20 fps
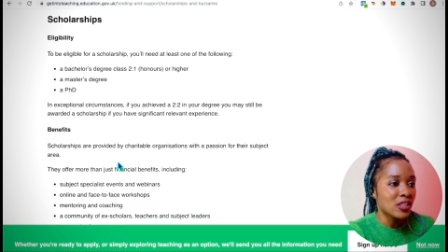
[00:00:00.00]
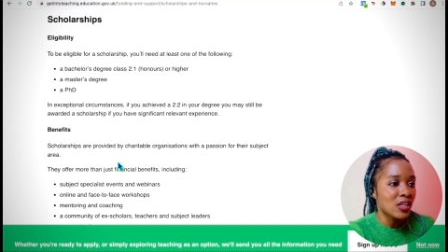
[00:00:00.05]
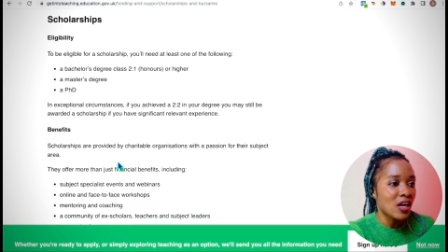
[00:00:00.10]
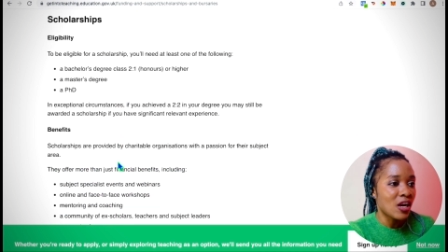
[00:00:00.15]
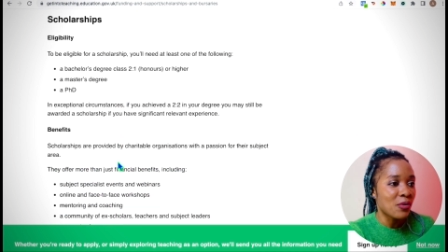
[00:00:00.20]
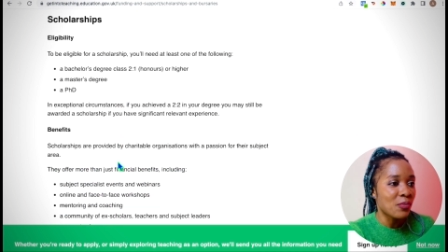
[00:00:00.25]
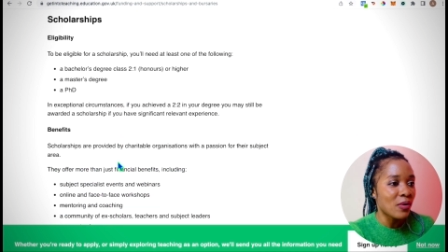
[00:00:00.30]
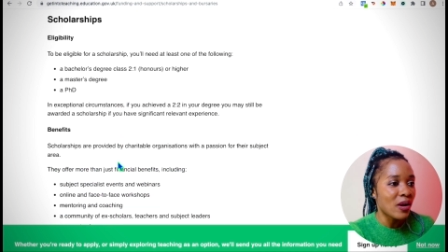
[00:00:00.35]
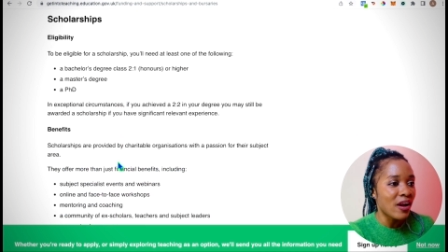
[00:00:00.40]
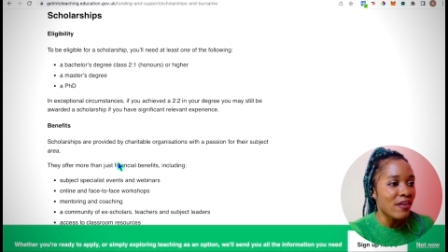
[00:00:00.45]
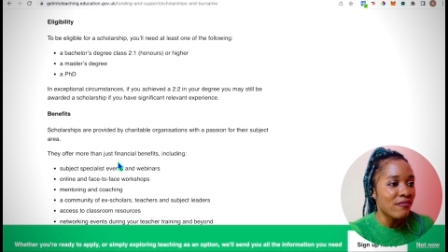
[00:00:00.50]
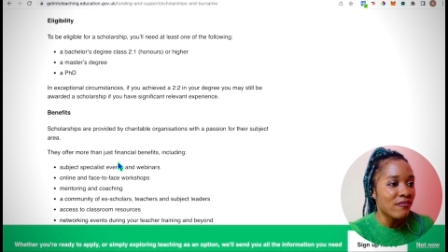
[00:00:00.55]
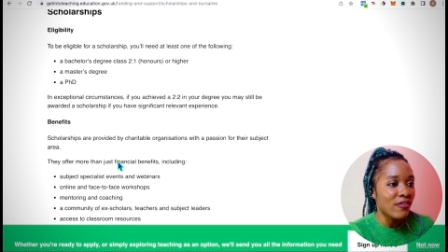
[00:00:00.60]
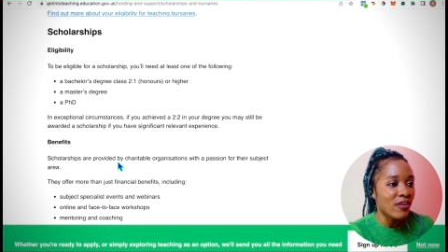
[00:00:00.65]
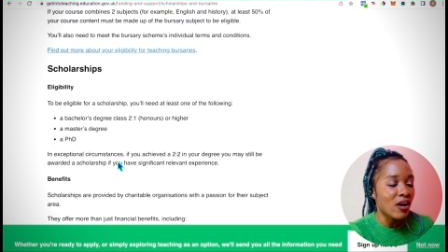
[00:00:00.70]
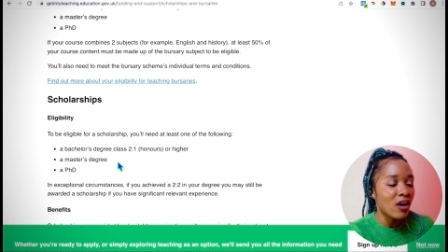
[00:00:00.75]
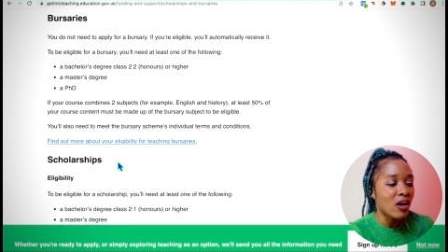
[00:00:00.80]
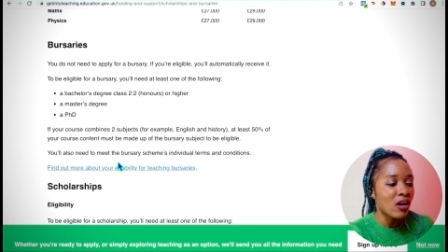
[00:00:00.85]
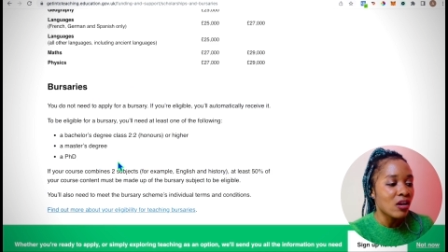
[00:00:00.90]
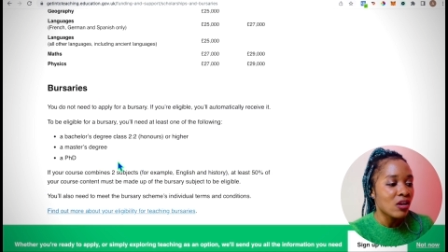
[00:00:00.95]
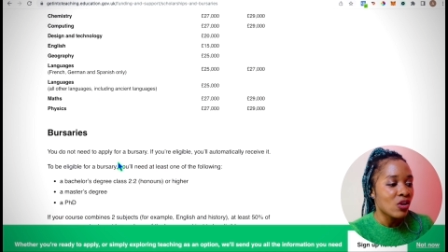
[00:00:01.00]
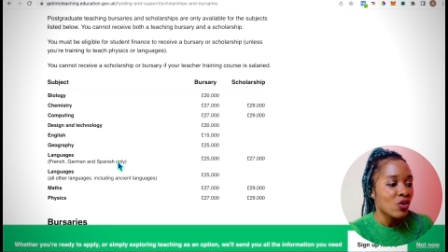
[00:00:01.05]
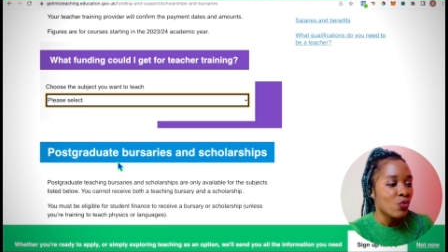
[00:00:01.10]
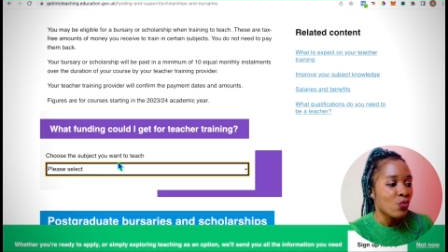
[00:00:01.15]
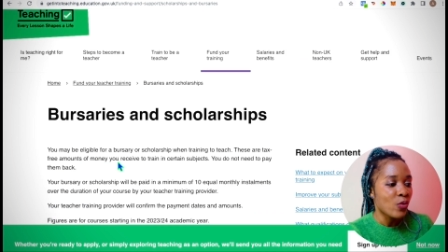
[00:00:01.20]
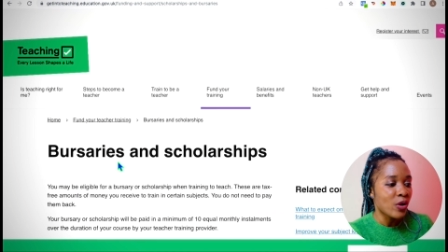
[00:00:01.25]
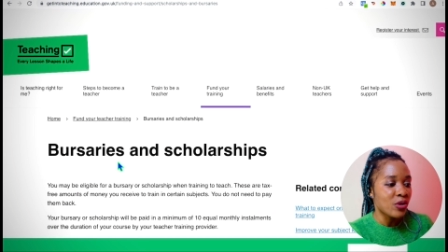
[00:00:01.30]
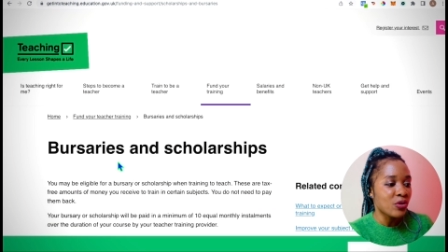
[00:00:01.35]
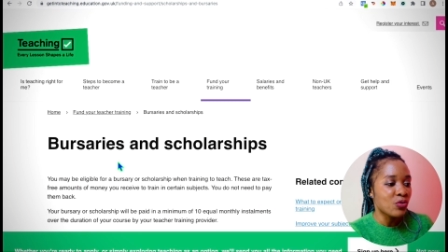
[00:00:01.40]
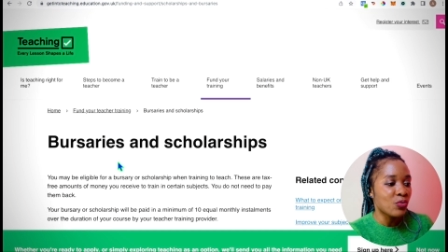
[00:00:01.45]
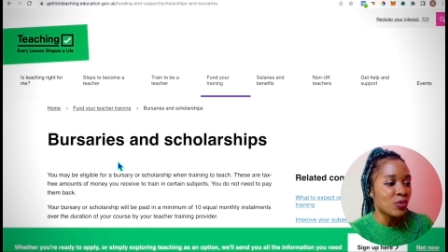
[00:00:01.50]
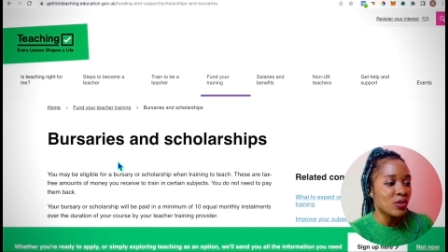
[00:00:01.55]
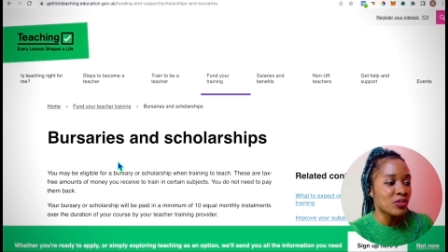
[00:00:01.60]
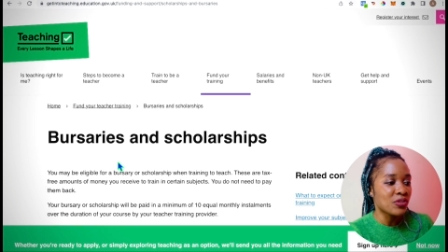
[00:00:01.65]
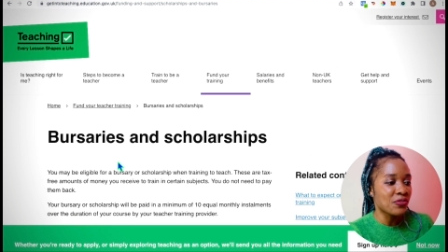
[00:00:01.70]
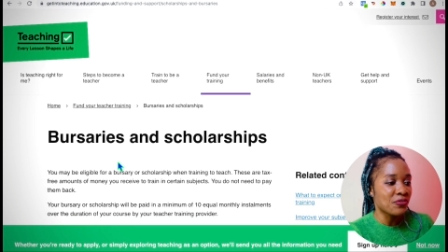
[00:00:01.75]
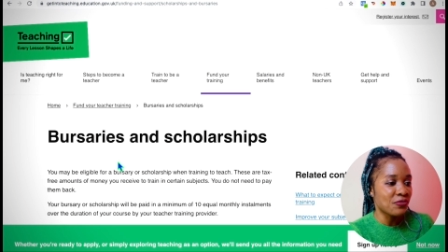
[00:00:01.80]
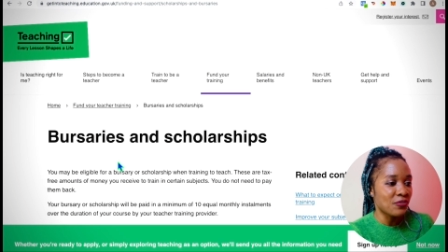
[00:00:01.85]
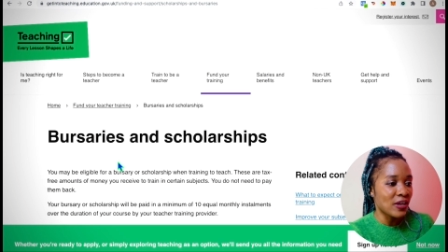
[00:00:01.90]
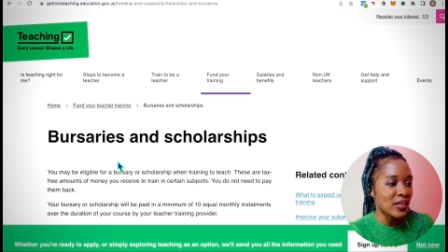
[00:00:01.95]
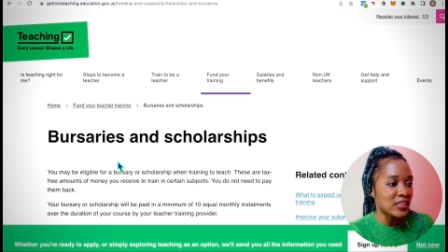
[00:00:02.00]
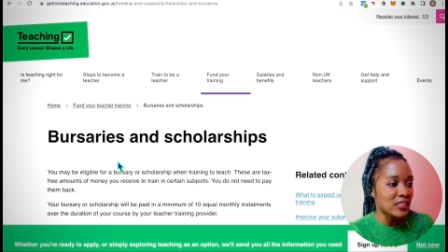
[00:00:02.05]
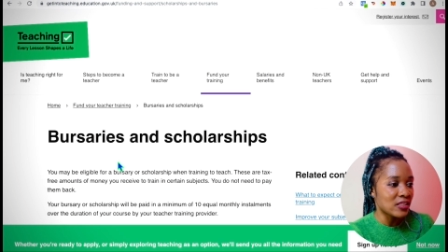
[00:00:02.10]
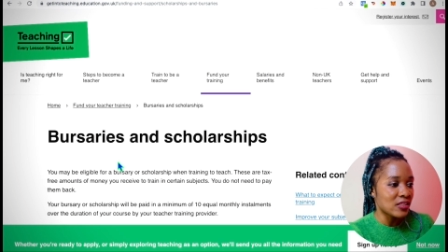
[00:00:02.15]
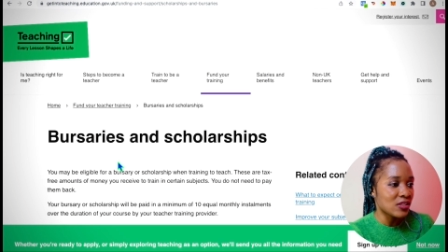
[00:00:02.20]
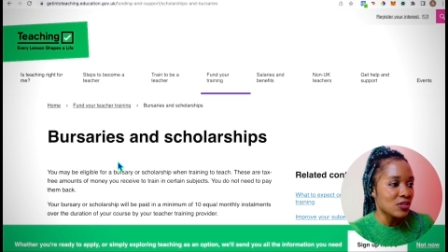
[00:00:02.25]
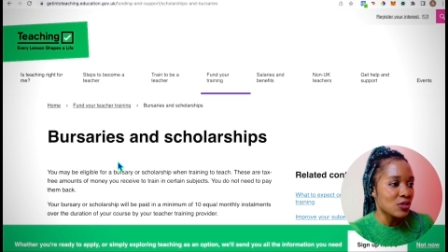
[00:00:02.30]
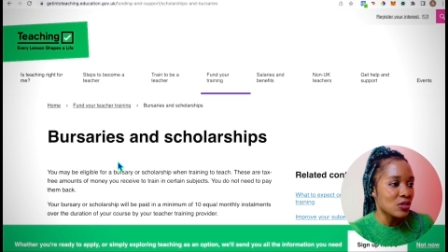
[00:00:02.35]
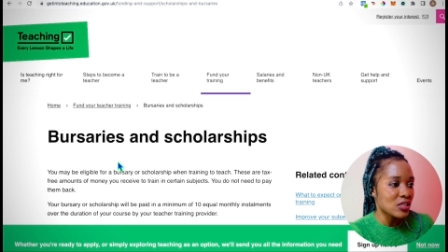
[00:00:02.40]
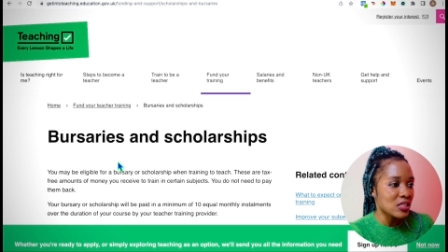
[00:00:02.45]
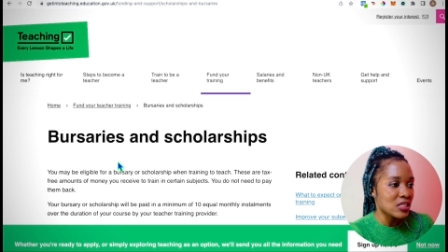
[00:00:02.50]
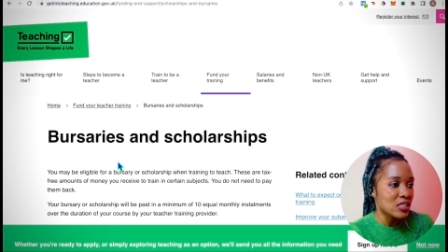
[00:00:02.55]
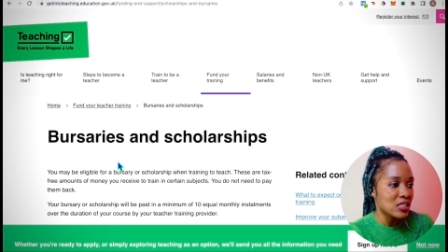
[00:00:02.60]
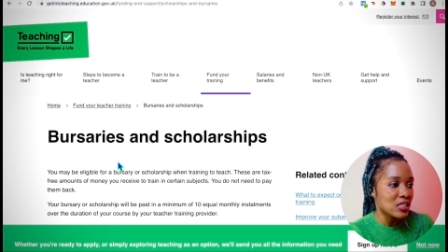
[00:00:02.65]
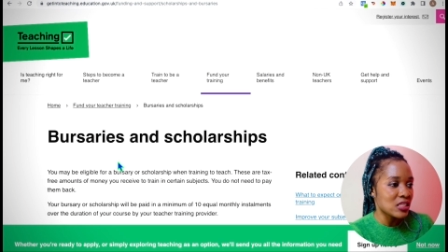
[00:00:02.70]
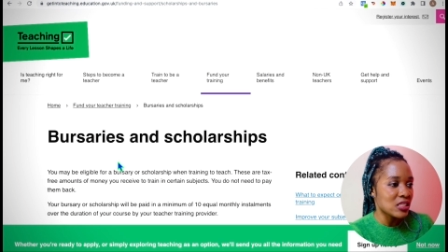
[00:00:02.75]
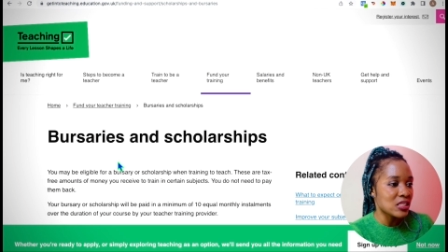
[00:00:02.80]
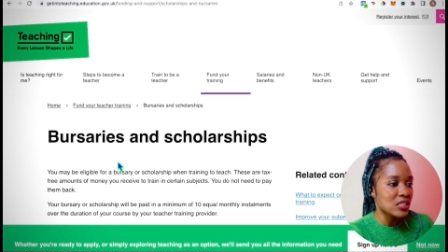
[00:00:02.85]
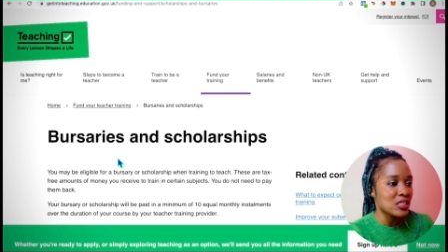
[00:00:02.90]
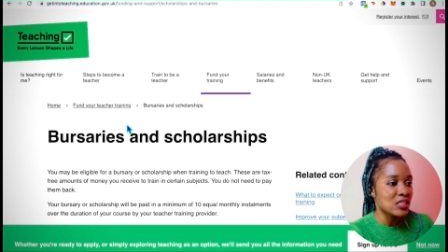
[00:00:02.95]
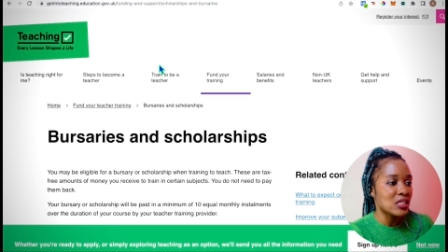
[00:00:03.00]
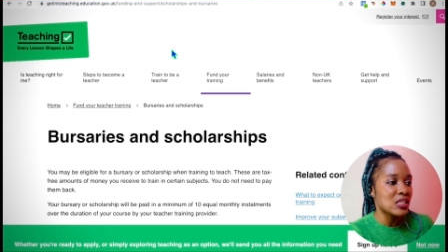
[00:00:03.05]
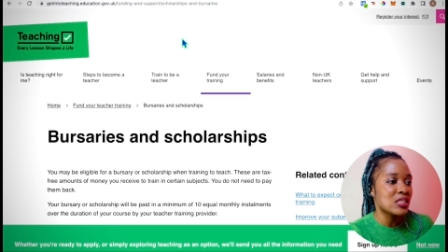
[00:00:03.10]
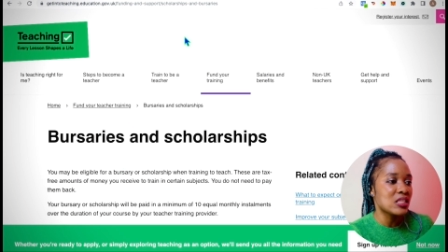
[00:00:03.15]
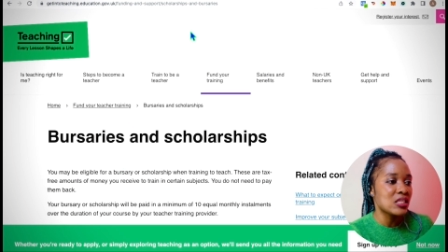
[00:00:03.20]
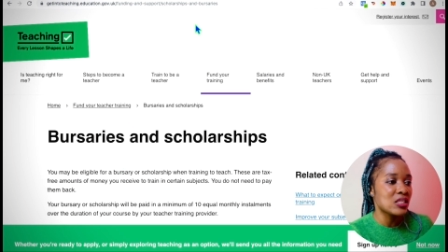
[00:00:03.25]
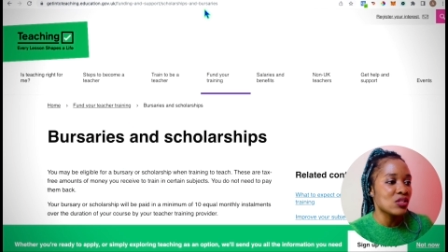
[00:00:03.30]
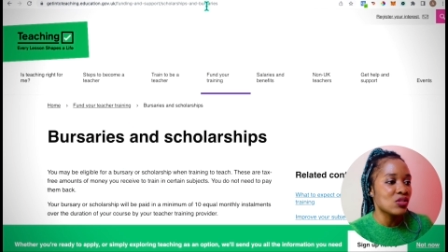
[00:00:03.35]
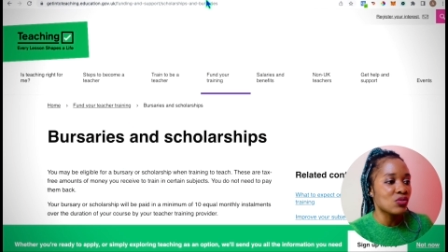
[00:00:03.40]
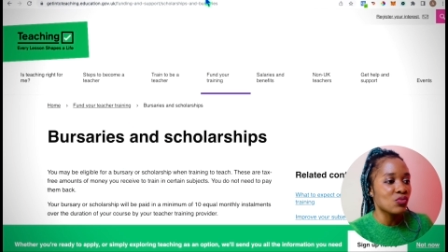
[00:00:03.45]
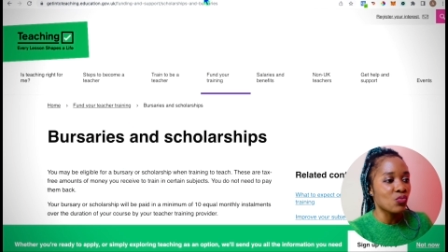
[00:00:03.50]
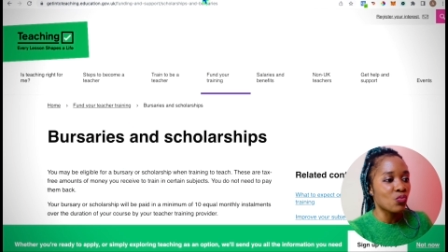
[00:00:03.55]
However, when you want to find these courses, this is